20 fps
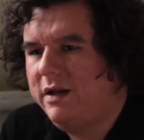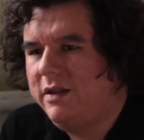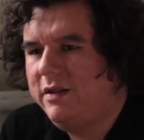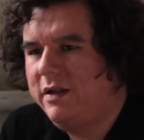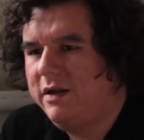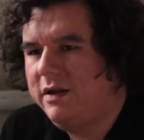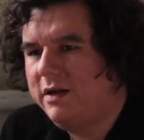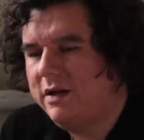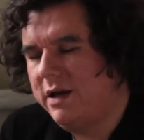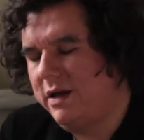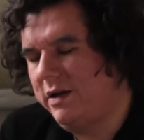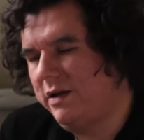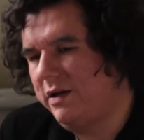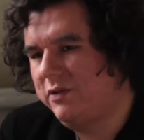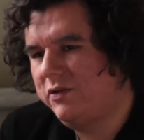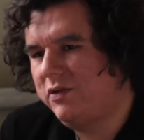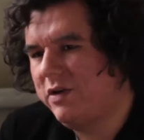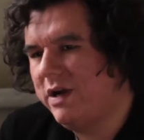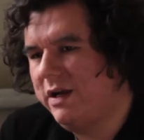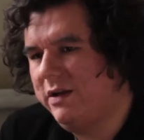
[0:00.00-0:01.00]
think I
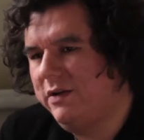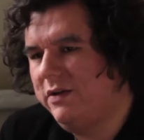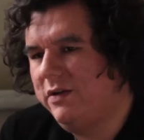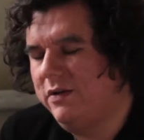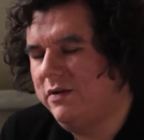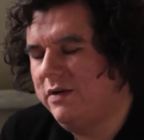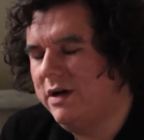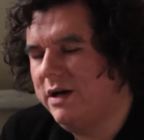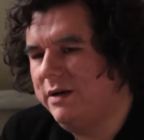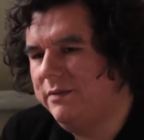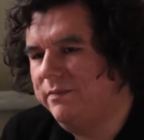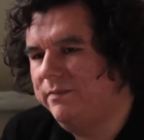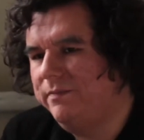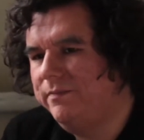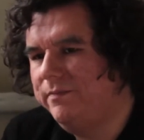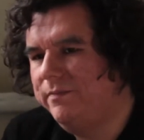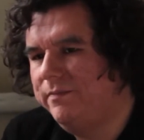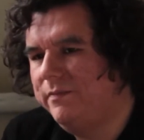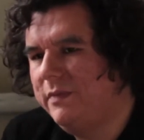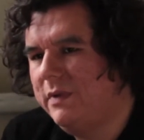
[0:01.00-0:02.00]
tried to,
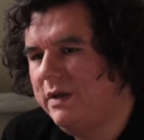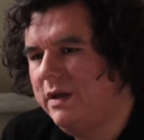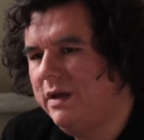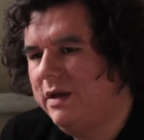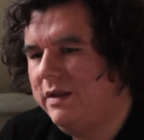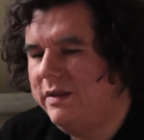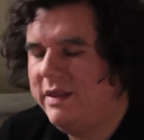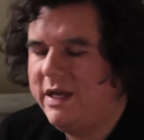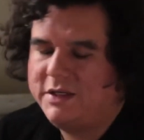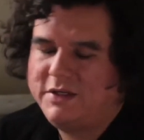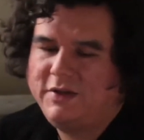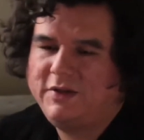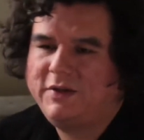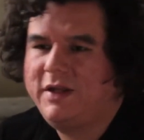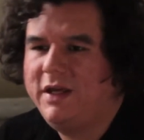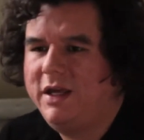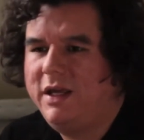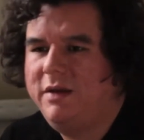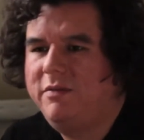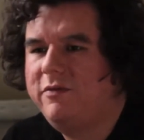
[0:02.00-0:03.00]
that just
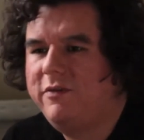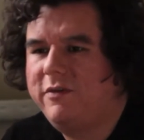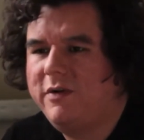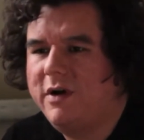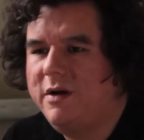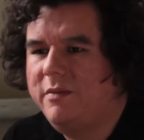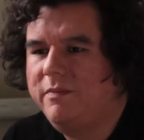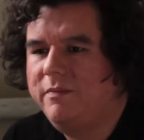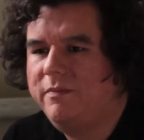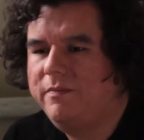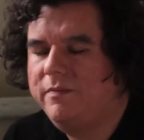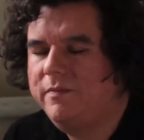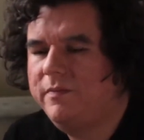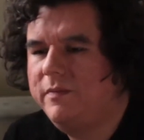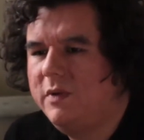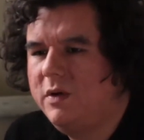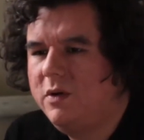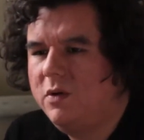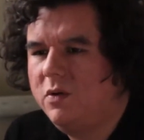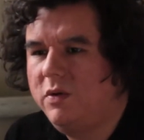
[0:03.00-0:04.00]
came from
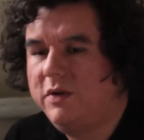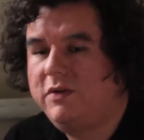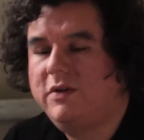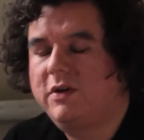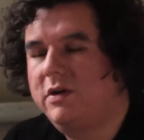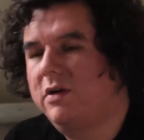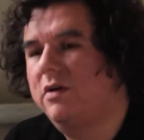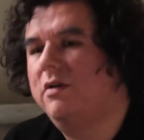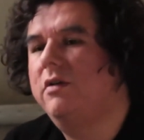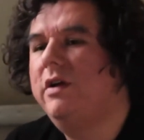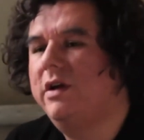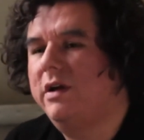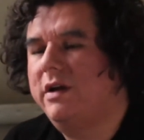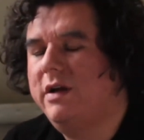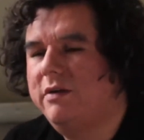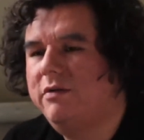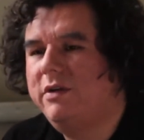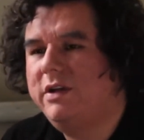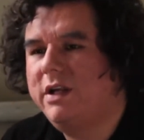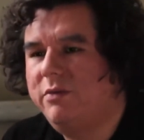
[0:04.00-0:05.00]
what's occurring.
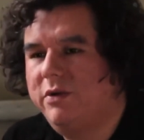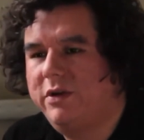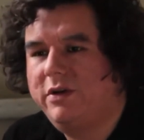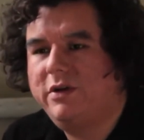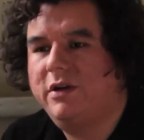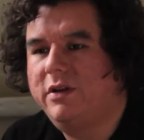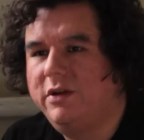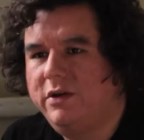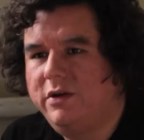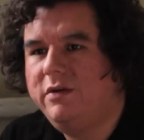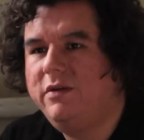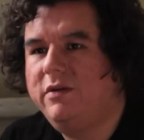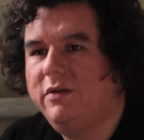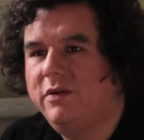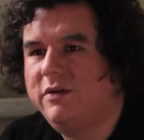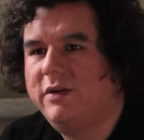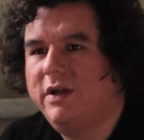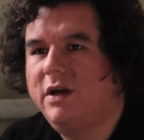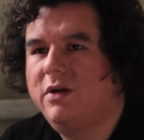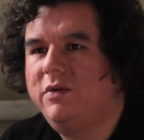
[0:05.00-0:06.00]
Every time we turn the
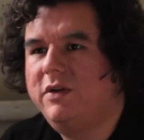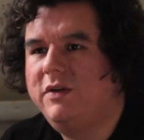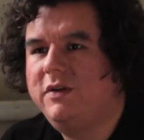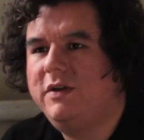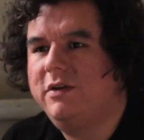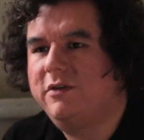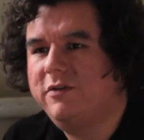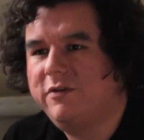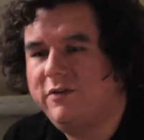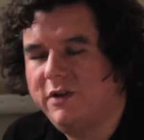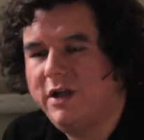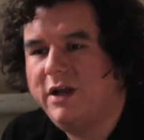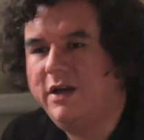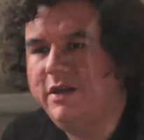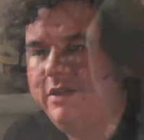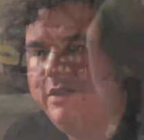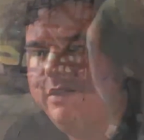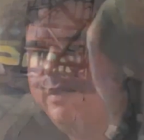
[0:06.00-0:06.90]
news now, we see a flood.